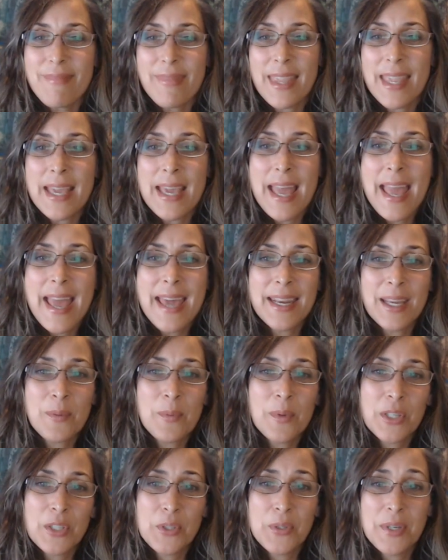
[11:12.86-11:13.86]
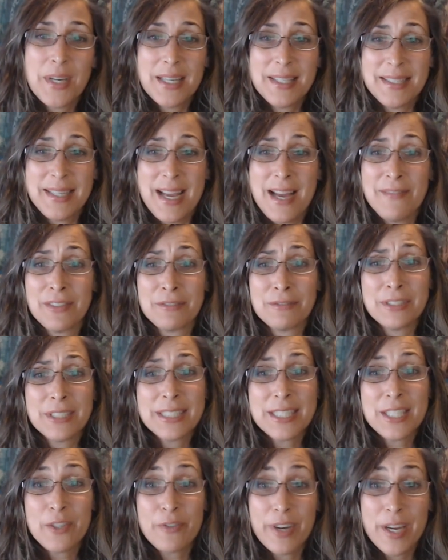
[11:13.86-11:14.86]
And I want you guys to have a really
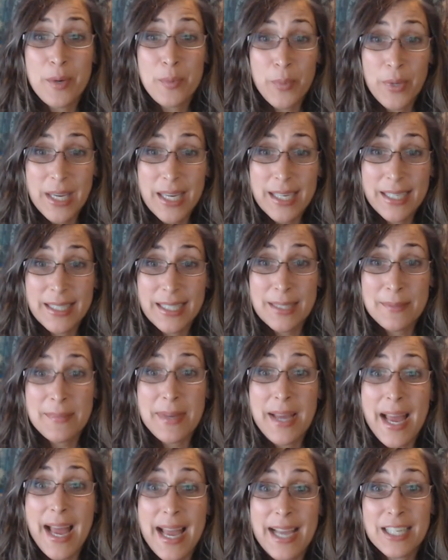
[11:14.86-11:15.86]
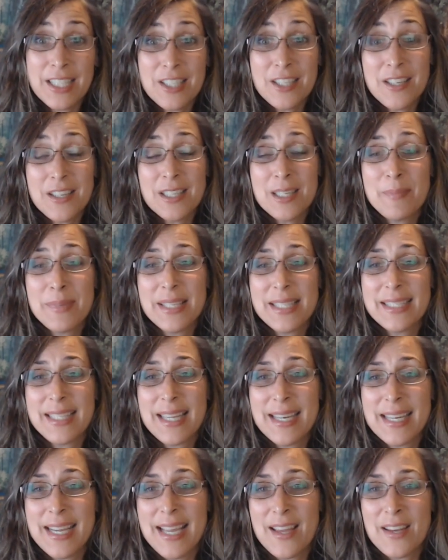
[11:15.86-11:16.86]
great week. I'm actually going to be
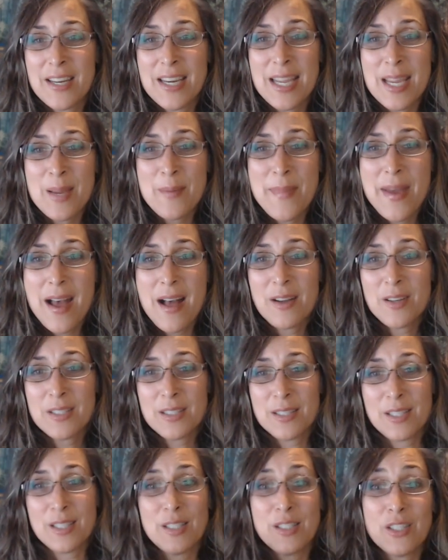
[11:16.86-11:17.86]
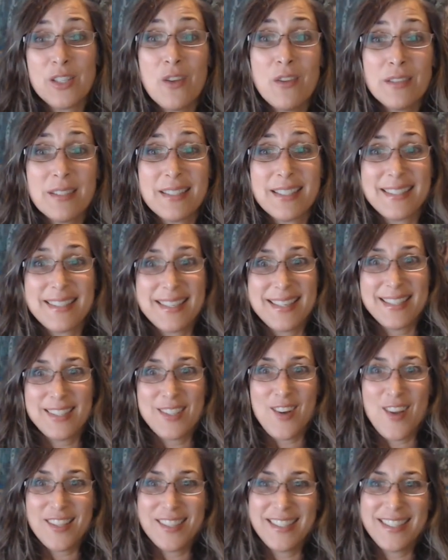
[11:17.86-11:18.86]
sending out an email because the solstice is
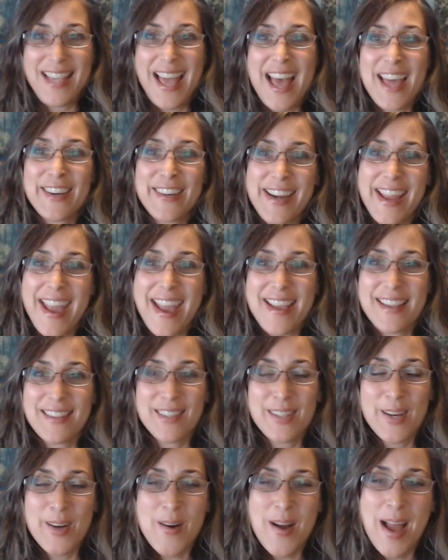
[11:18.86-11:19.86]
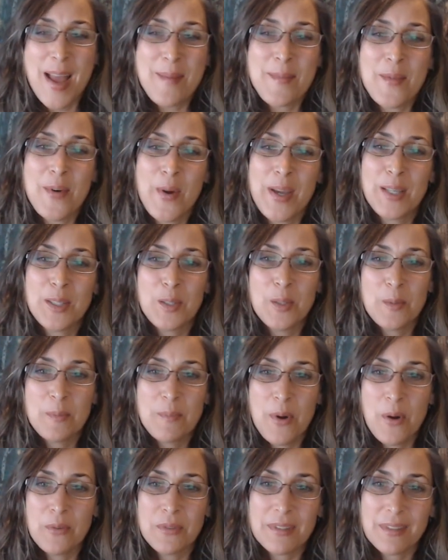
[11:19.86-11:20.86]
on Saturday. So I'm going to
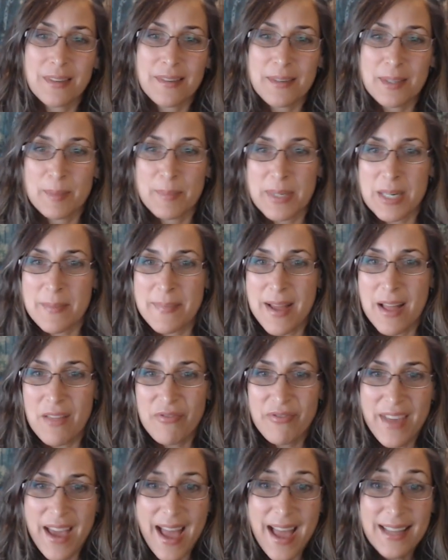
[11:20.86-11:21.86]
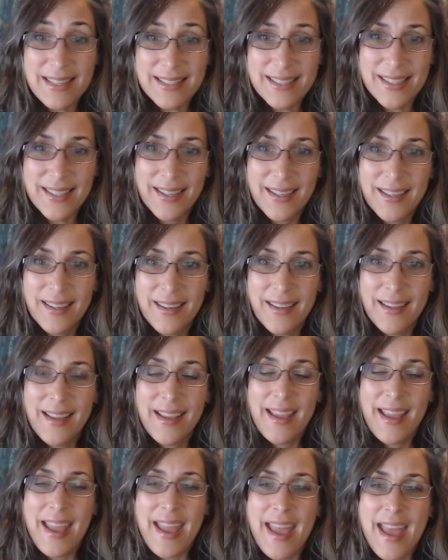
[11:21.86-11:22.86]
post a little bit about that
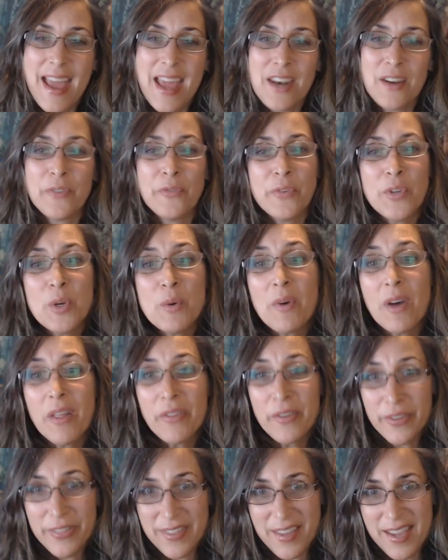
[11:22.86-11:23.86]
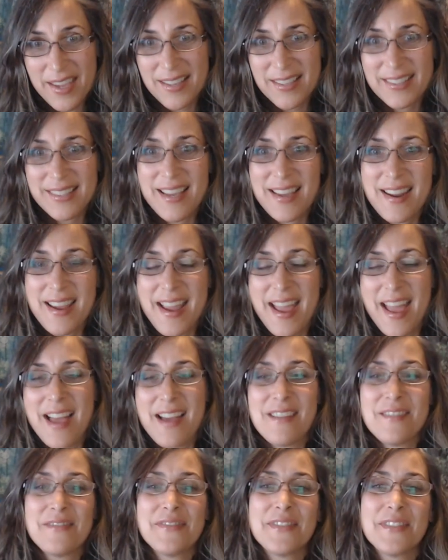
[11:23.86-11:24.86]
and a few other things that I
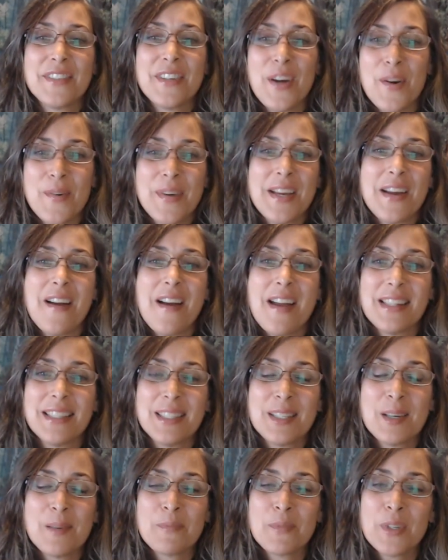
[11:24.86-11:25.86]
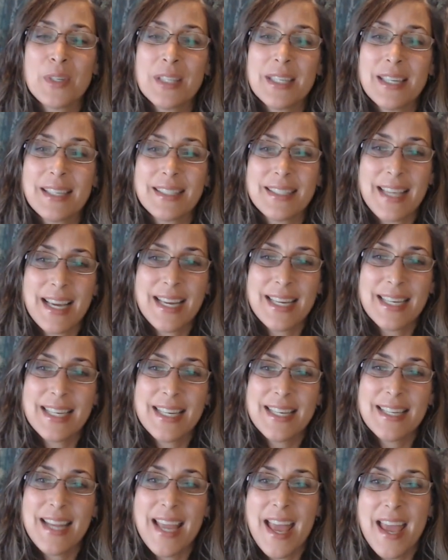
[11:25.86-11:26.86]
have going on. So I'm really
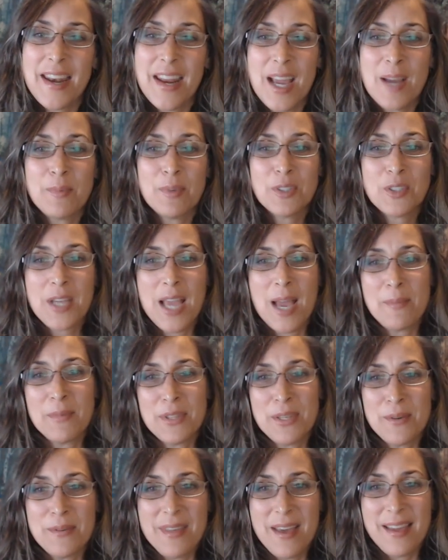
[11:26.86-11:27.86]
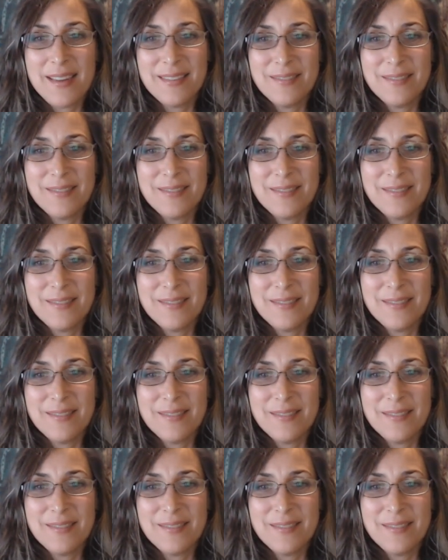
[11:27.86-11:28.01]
excited, and I will chat with you then.